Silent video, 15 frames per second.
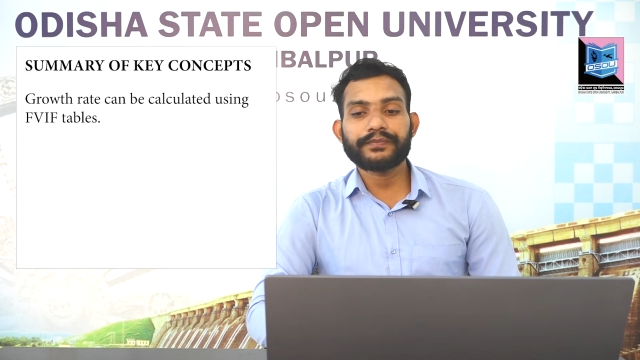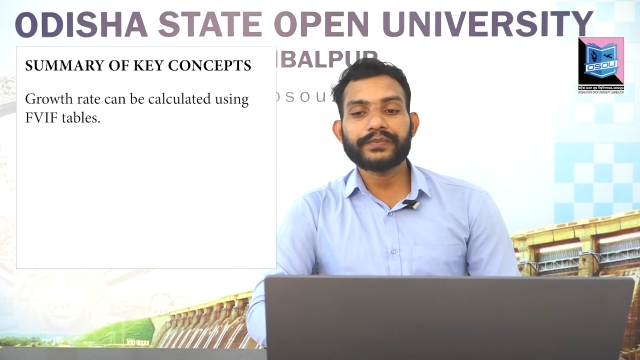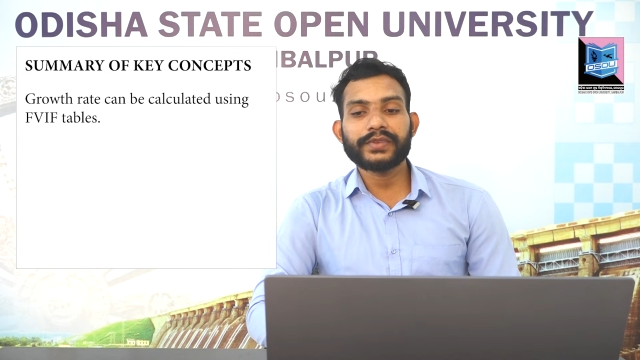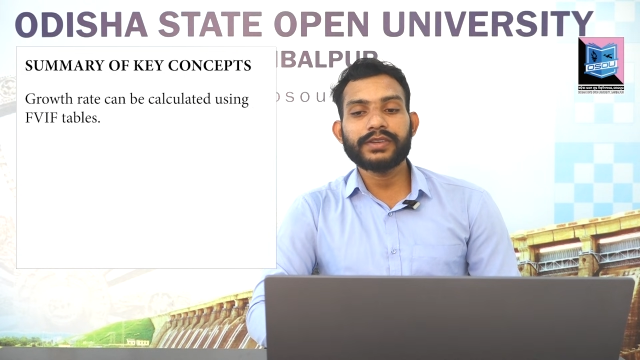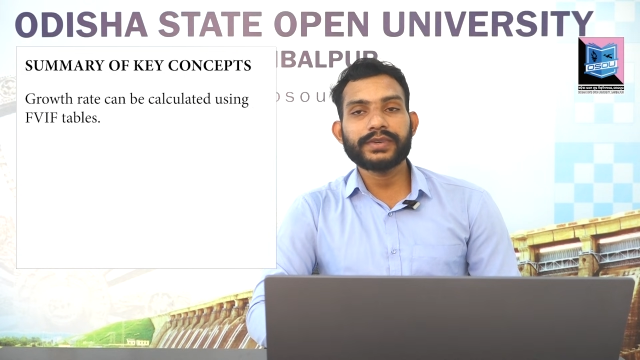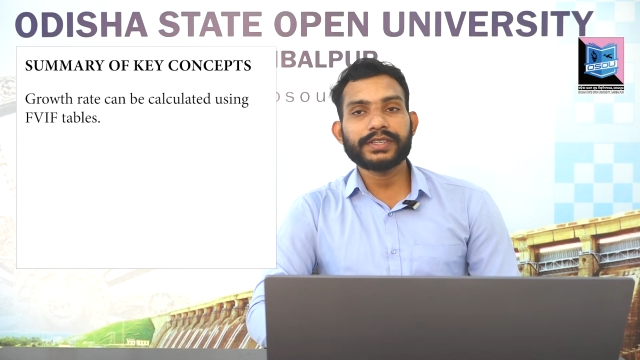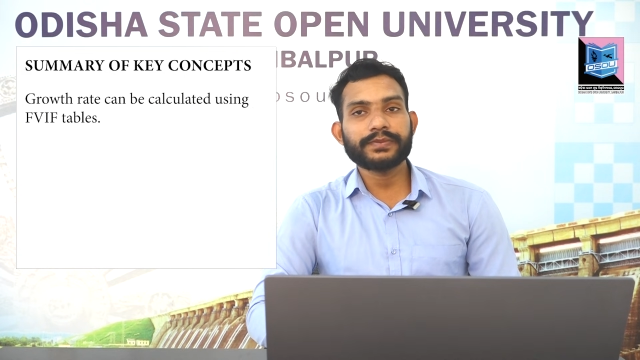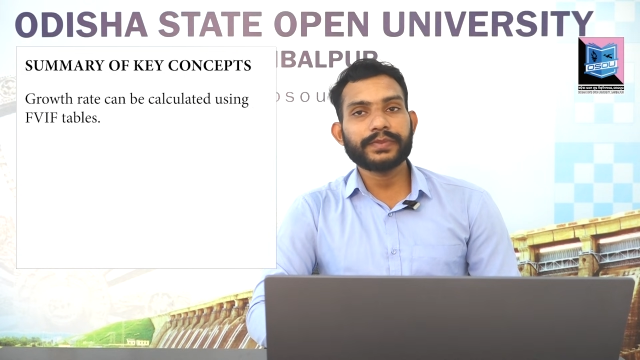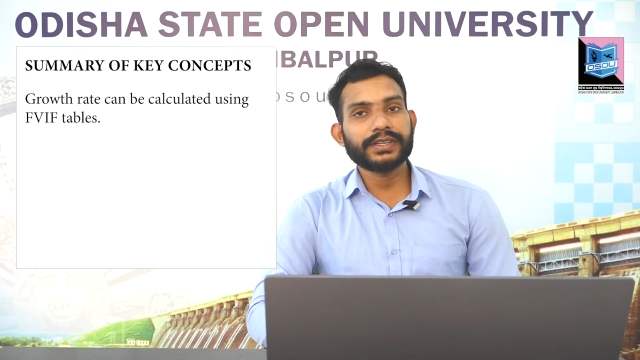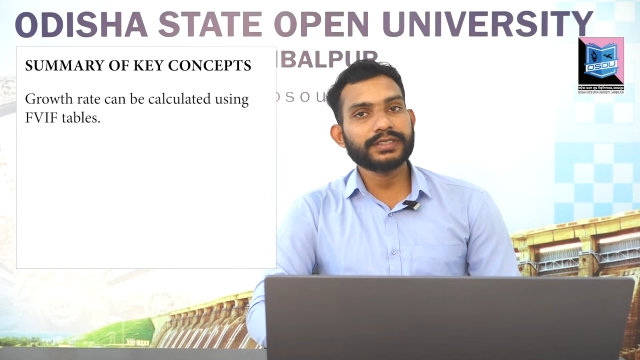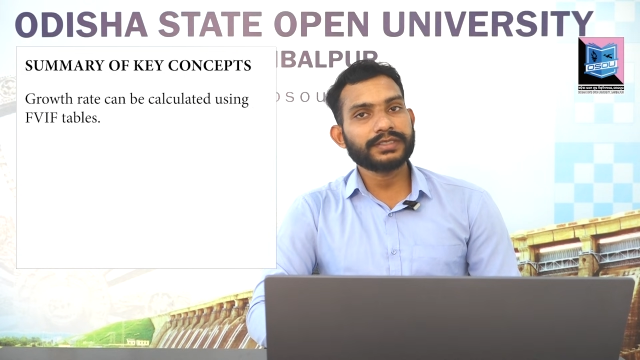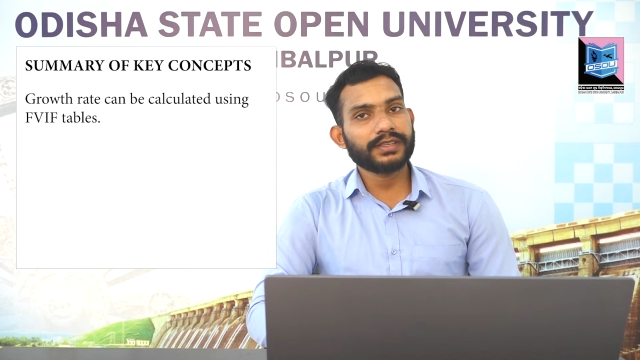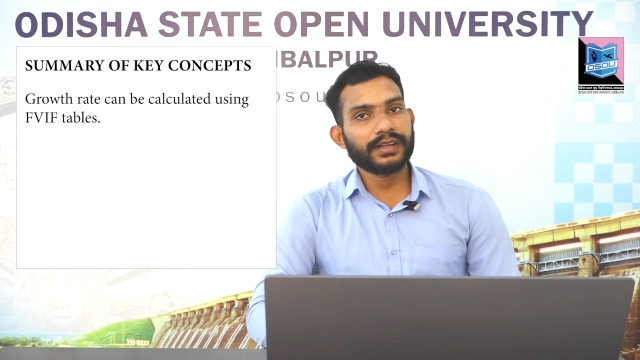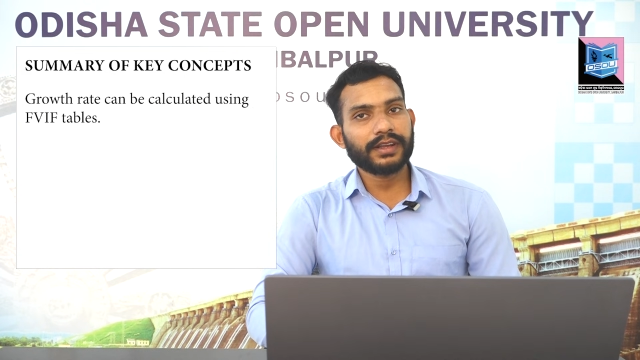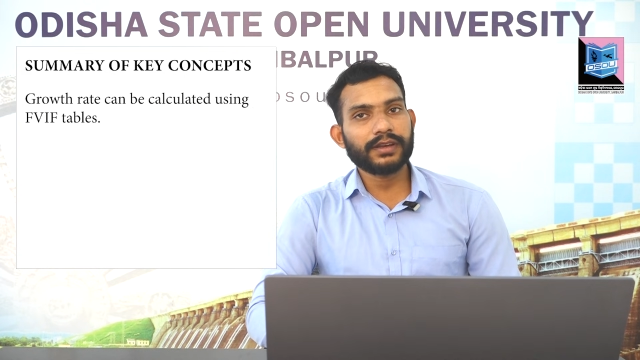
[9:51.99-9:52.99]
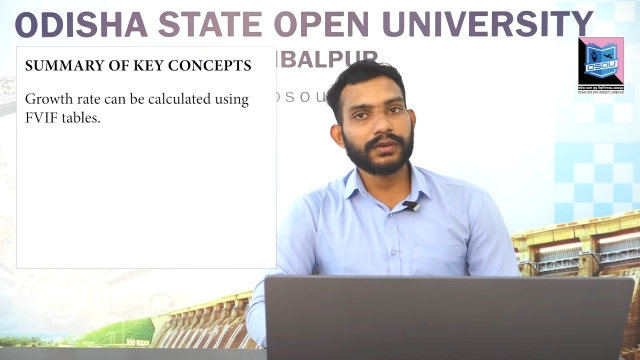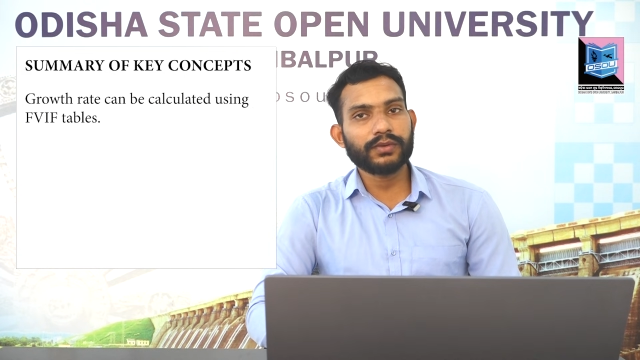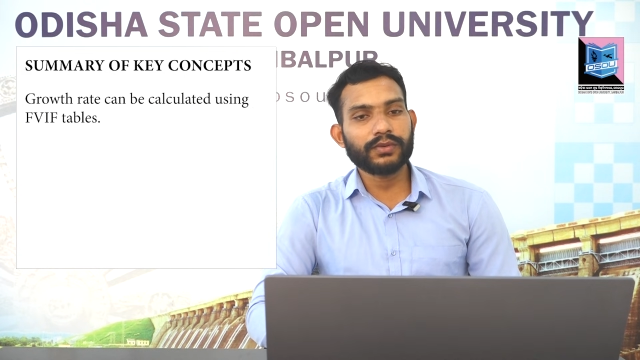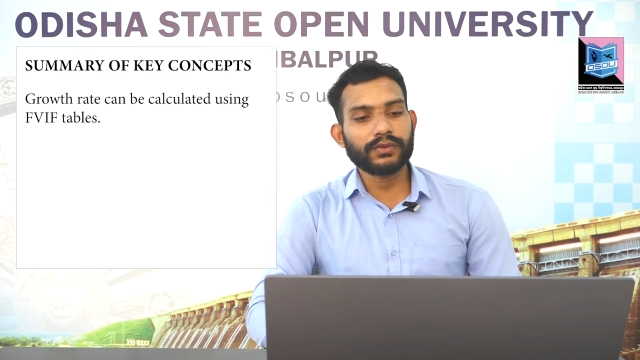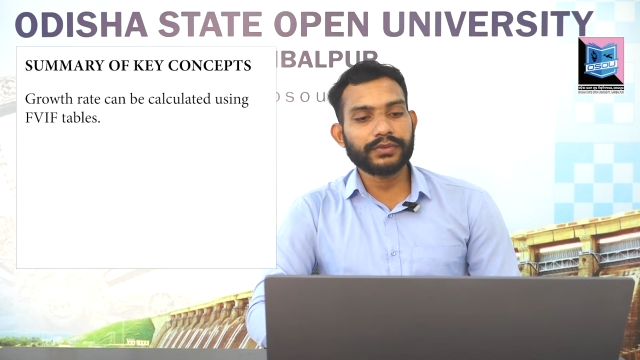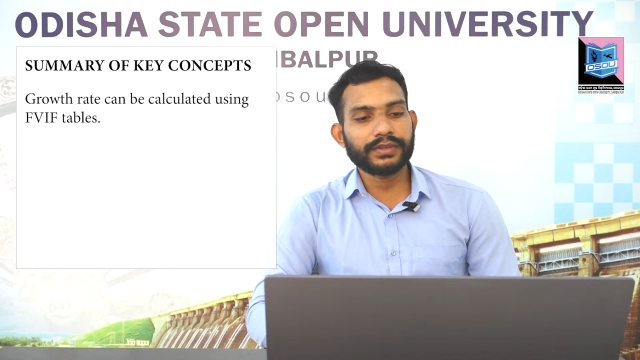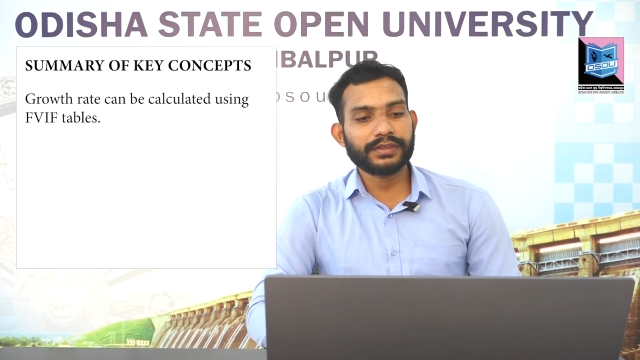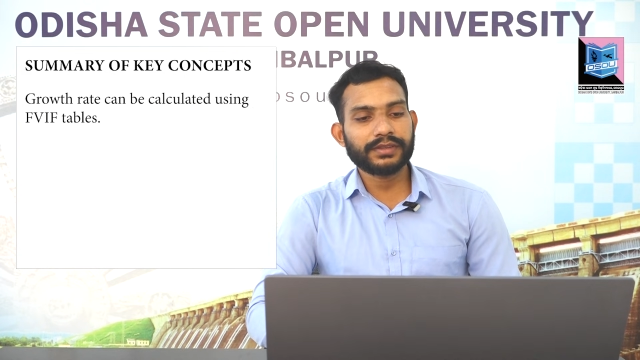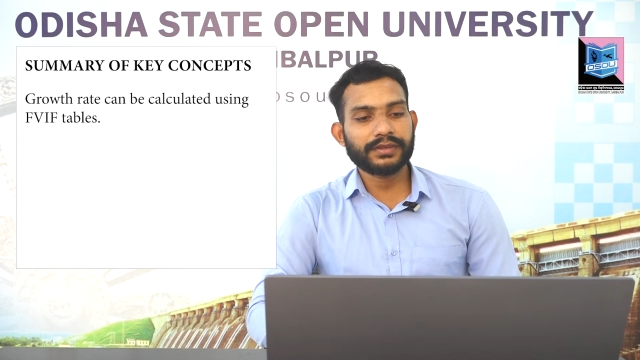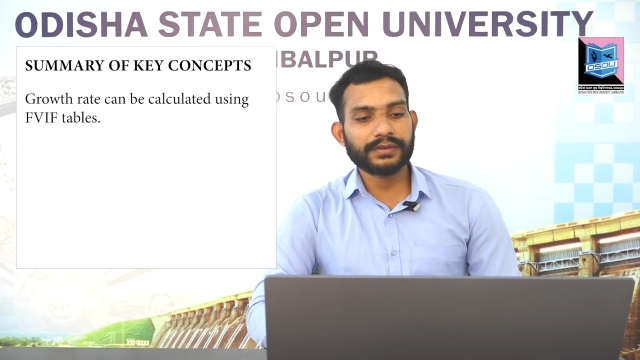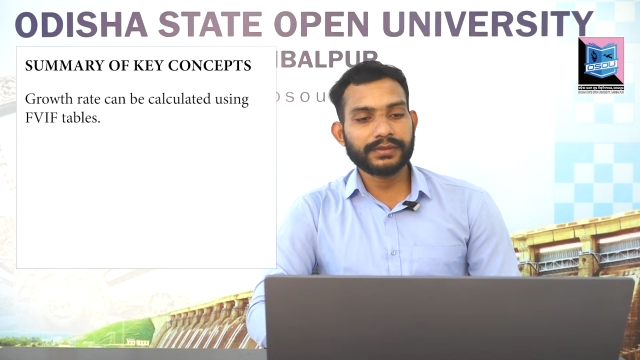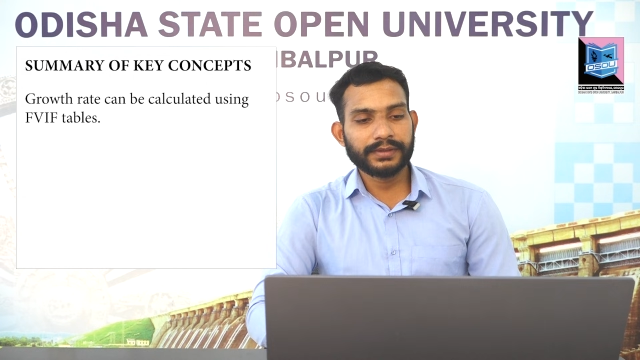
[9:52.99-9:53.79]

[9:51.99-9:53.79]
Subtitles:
investments grow with.